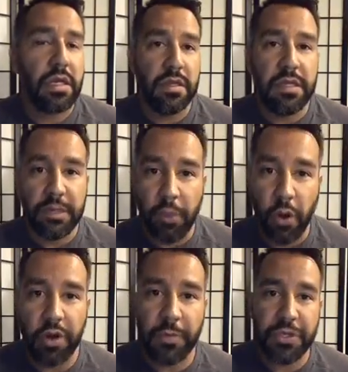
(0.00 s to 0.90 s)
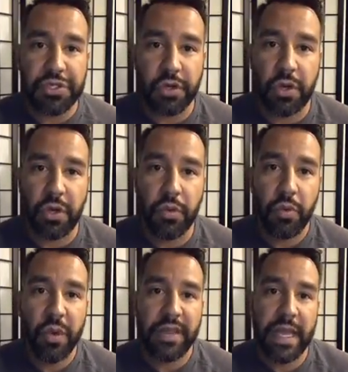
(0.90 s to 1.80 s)
The Border Patrol,
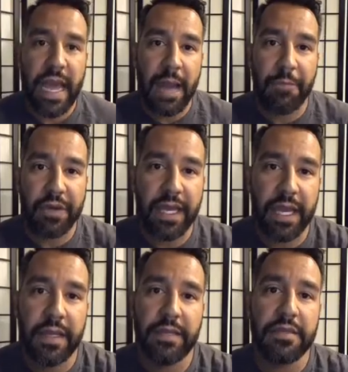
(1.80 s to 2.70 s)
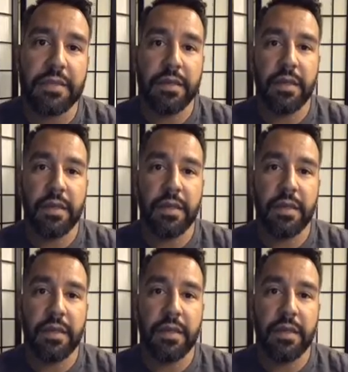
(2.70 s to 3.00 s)
when they apprehend